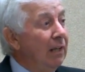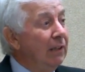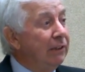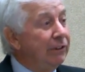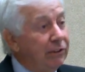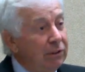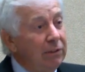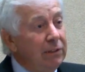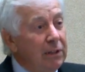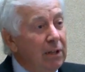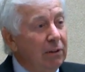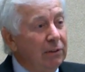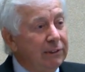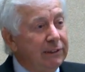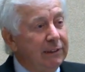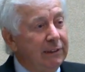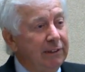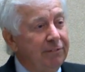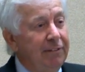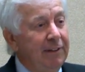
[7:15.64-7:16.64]
Student goes
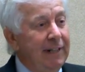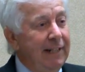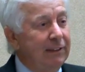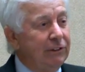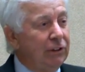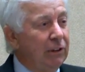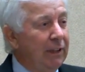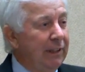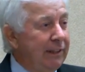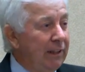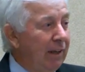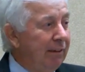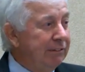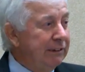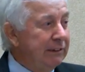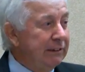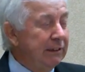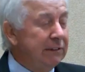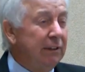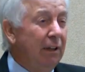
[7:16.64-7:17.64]
to the financial aid office
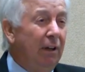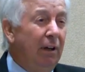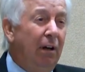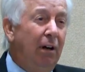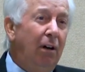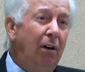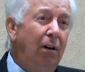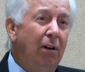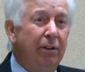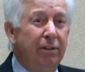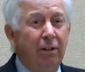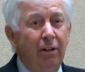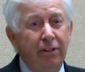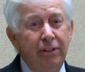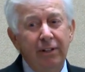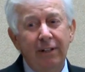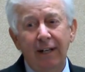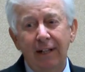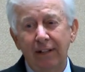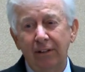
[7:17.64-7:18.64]
and says, oh, no,
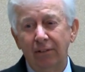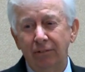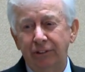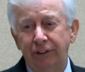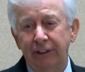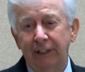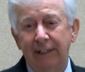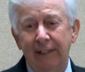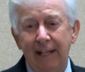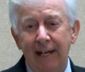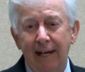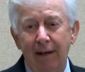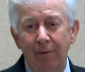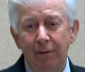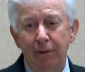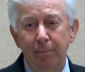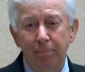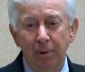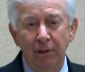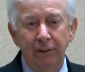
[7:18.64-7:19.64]
you got to go check that out
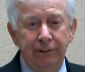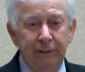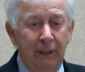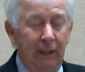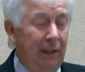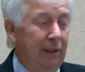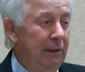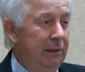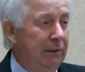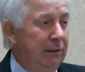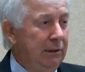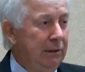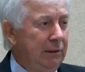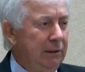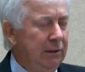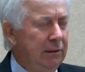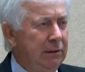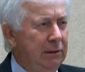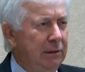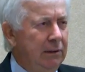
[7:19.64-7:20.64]
with the bursar.
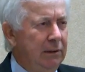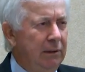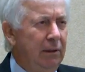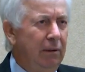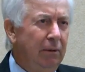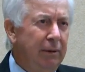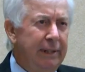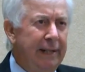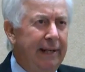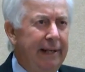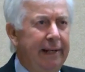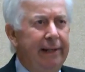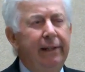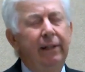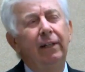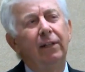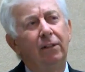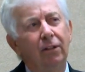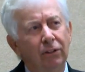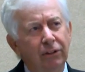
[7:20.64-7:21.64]
Okay,
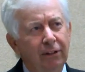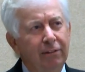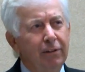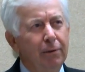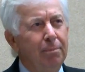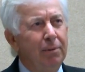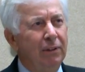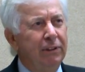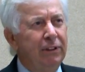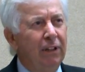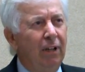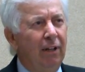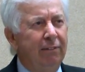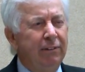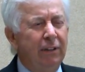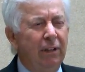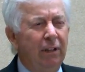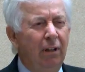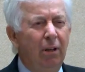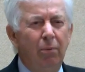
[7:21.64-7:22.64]
goes over to the bursar
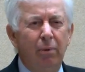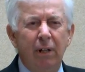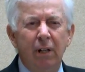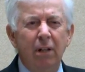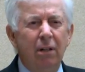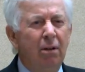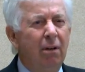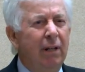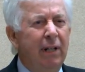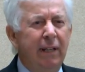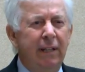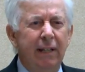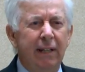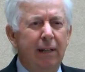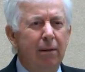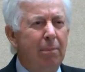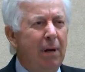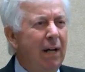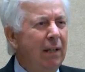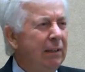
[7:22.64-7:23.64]
office, oh, we don't know anything
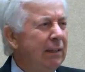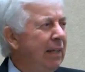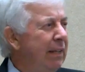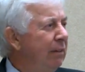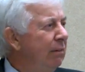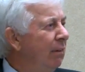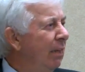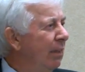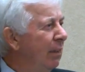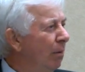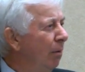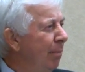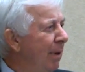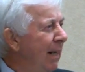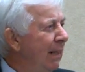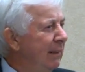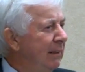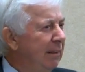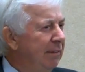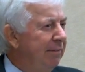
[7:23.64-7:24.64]
about that. You got to go
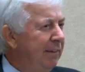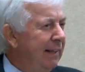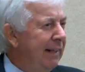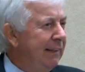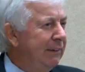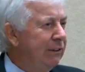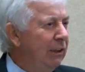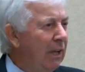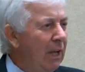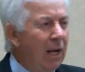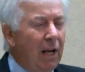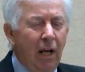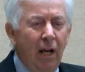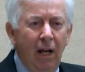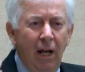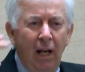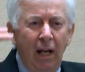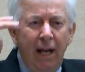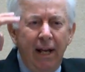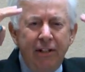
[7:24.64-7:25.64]
back to the financial aid.
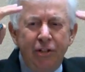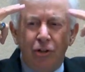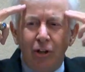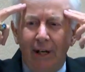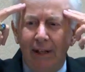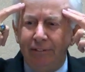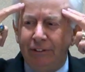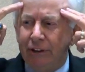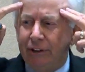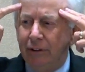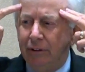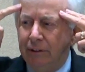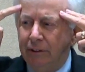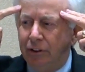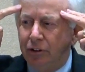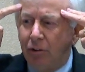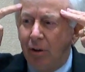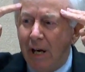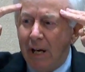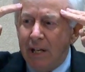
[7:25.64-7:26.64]
It drives
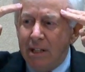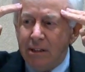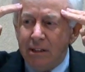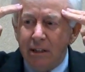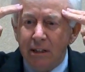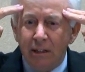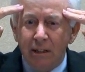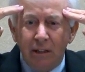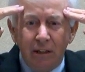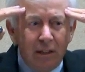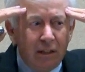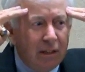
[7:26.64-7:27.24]
students crazy.